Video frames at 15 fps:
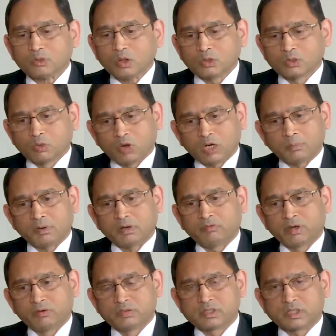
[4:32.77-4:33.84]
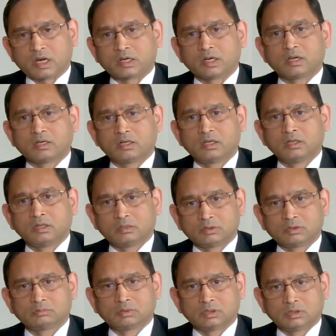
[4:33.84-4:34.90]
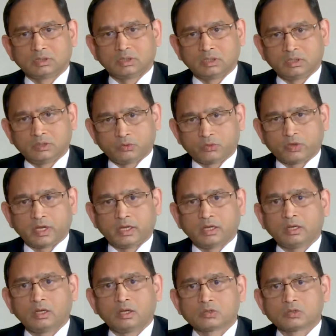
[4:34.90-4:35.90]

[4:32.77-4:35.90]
So what happened when we started in UK?